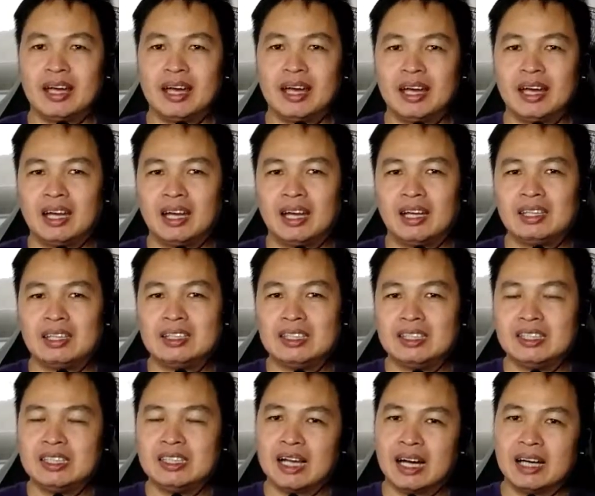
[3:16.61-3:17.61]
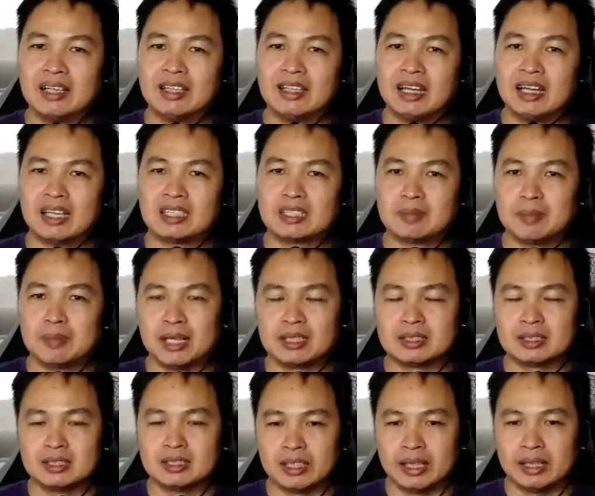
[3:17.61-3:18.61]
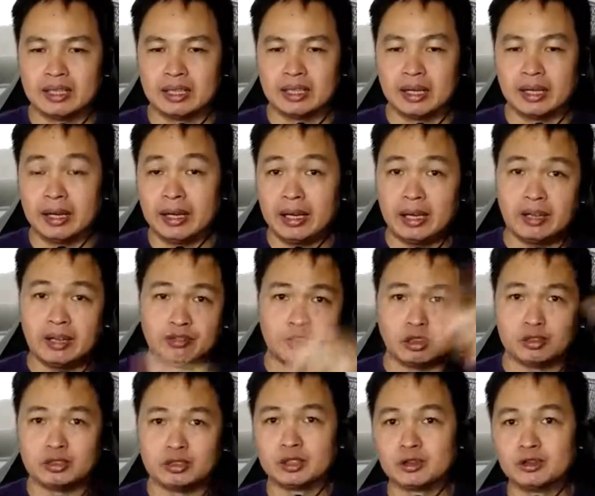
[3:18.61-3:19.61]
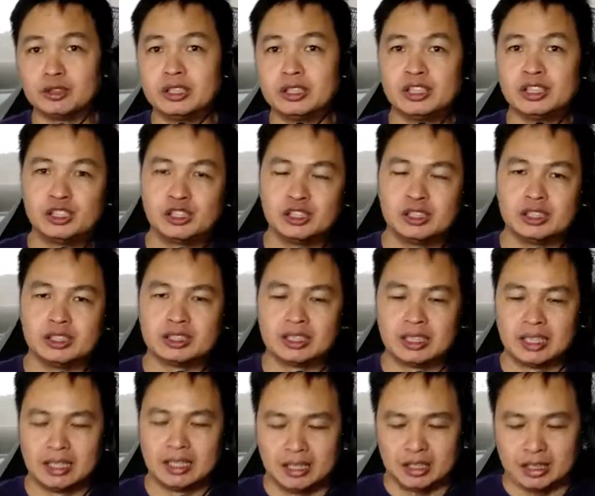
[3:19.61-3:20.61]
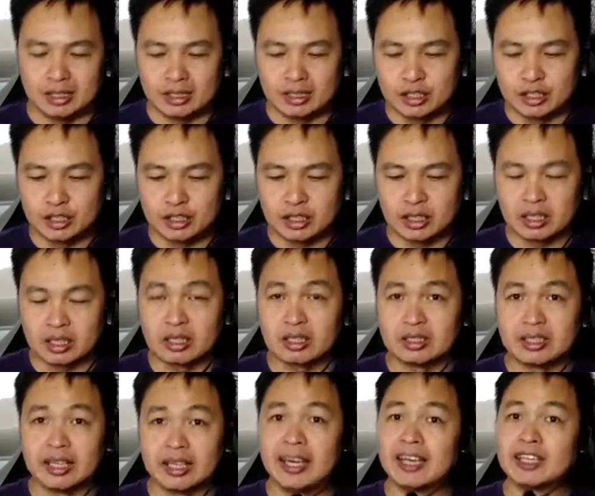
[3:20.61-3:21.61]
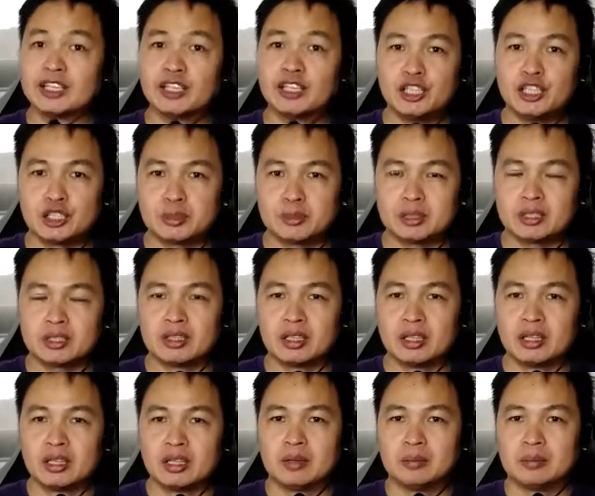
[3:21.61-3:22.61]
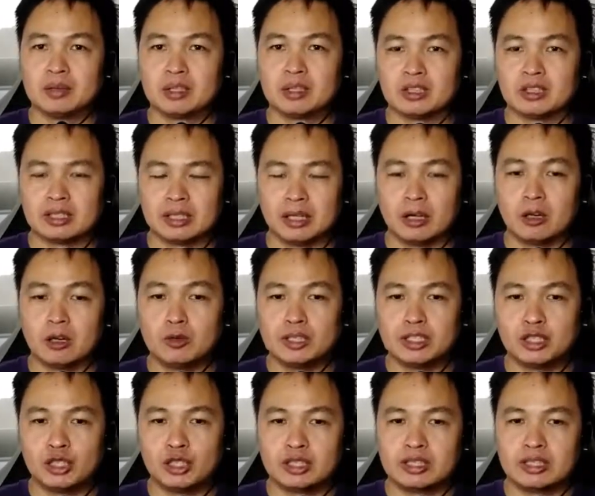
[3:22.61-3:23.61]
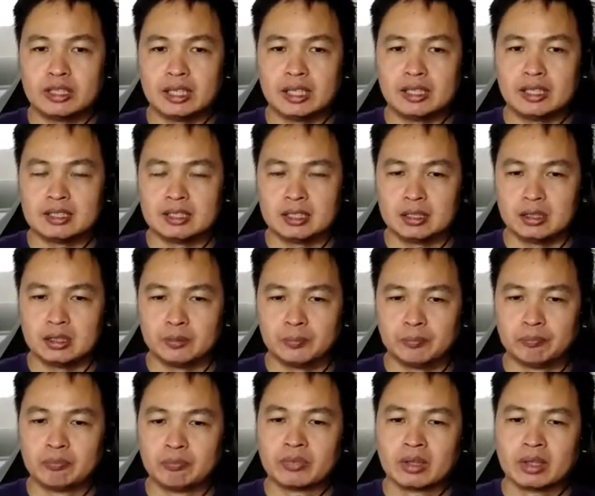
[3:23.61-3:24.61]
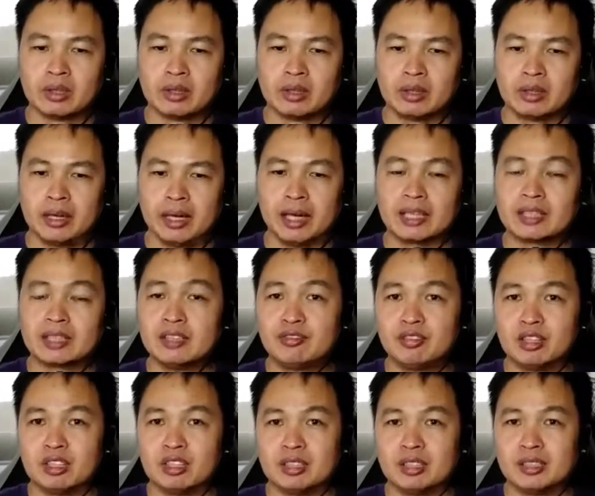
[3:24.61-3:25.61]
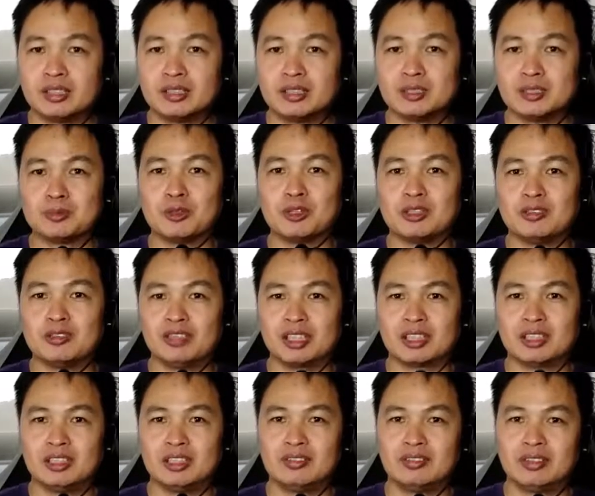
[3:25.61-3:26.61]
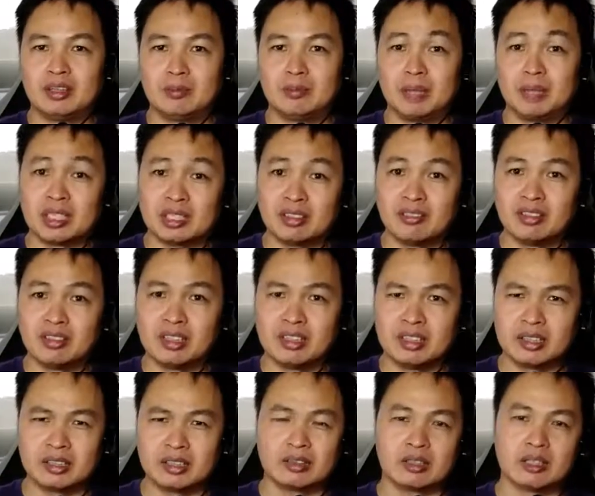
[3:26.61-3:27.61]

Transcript: Uh, the other aspect that I have on the grading sheet is uh, their engagement because I always think that um, active learning is more effective than passive learning.